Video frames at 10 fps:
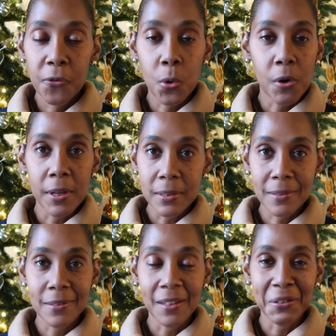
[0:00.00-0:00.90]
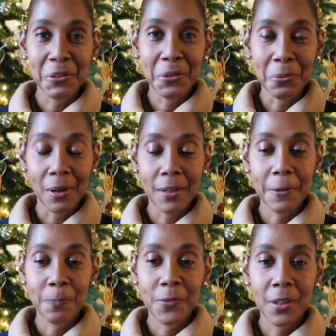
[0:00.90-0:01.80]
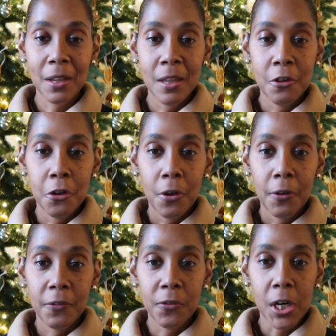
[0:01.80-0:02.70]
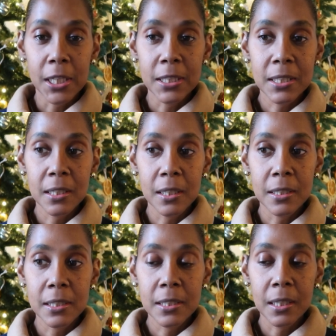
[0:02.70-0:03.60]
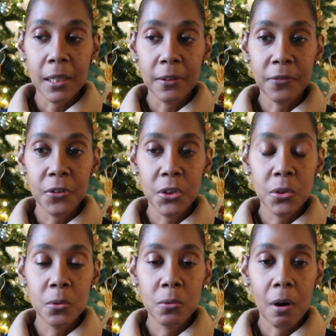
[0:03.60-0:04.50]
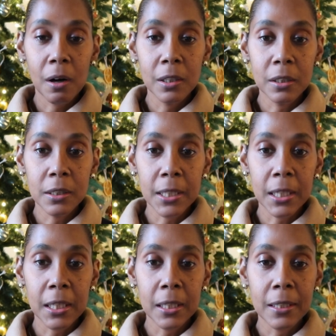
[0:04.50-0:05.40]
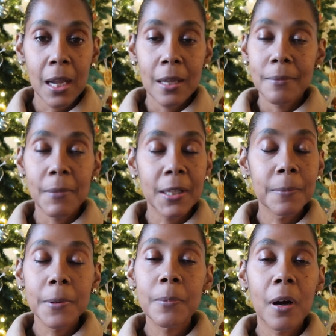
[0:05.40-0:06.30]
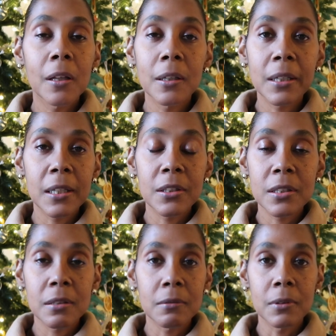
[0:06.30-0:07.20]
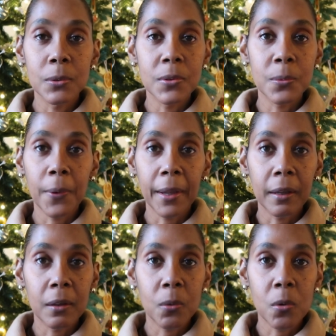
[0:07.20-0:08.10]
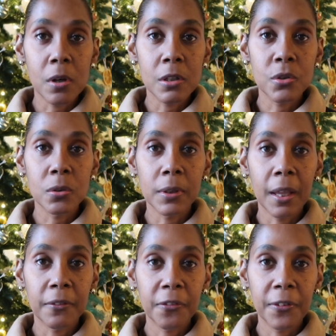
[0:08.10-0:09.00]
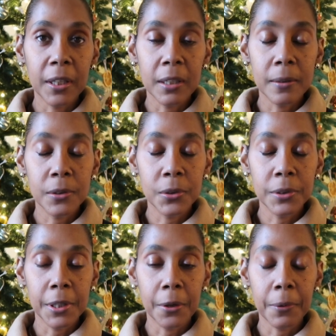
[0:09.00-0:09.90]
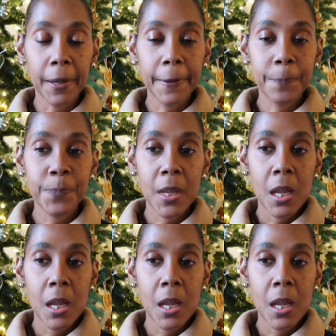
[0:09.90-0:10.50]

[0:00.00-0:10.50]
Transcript: For instance, right? For instance, if you are looking, many people are looking to lose weight or to get fit in the new year, right?